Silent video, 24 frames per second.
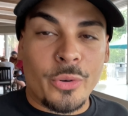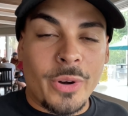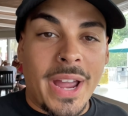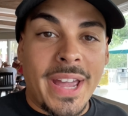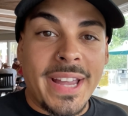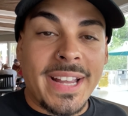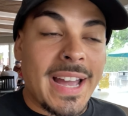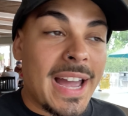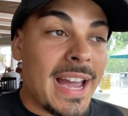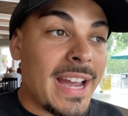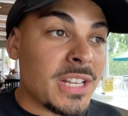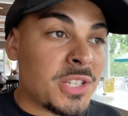
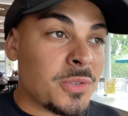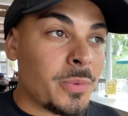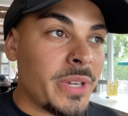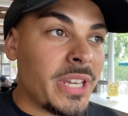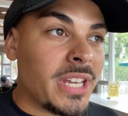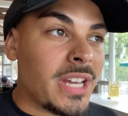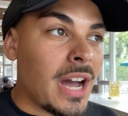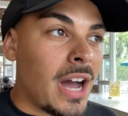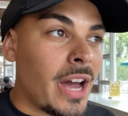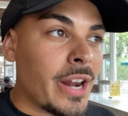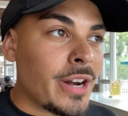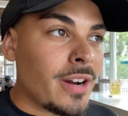right, guys, we
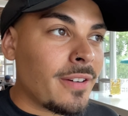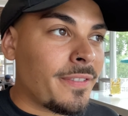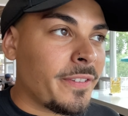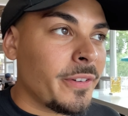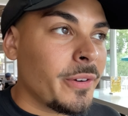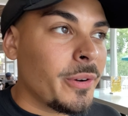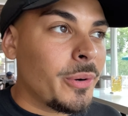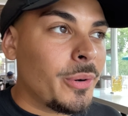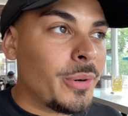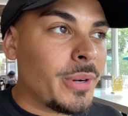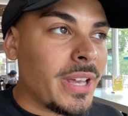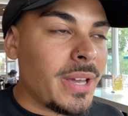got our
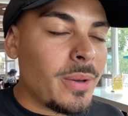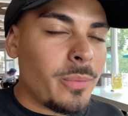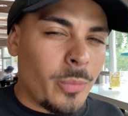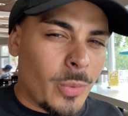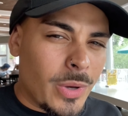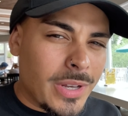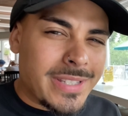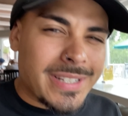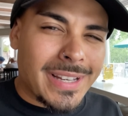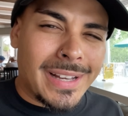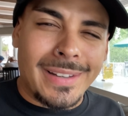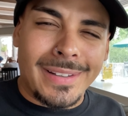food. It
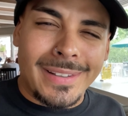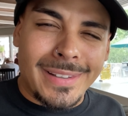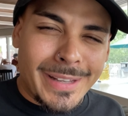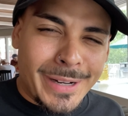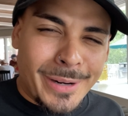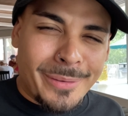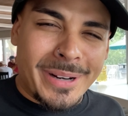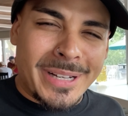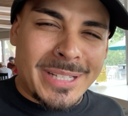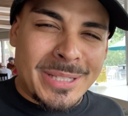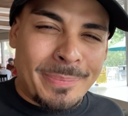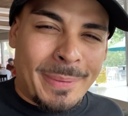was a
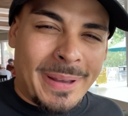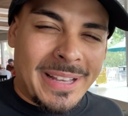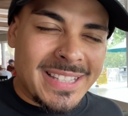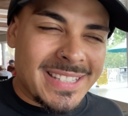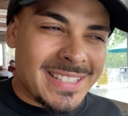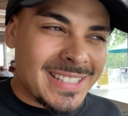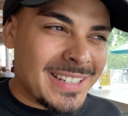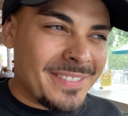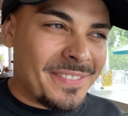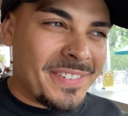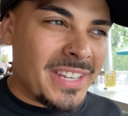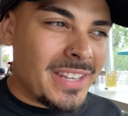little
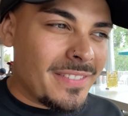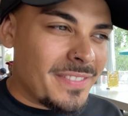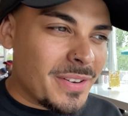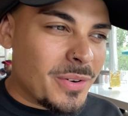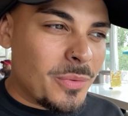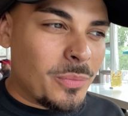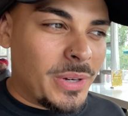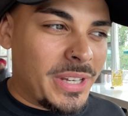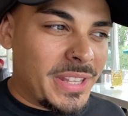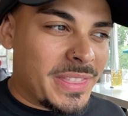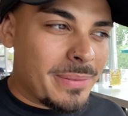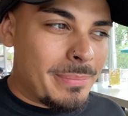expensive,
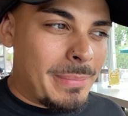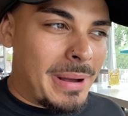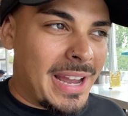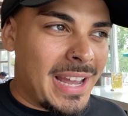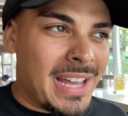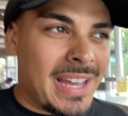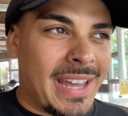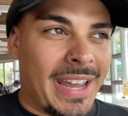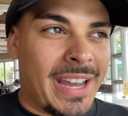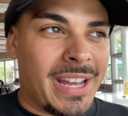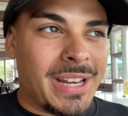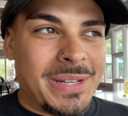even with
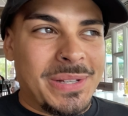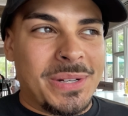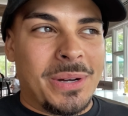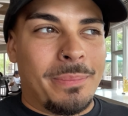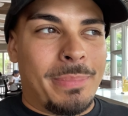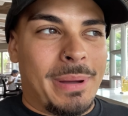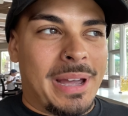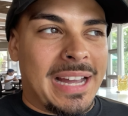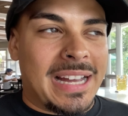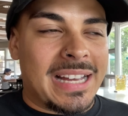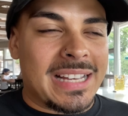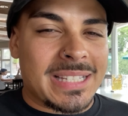my annual
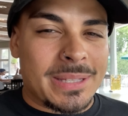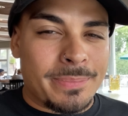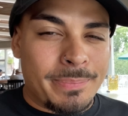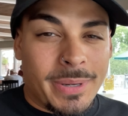pass,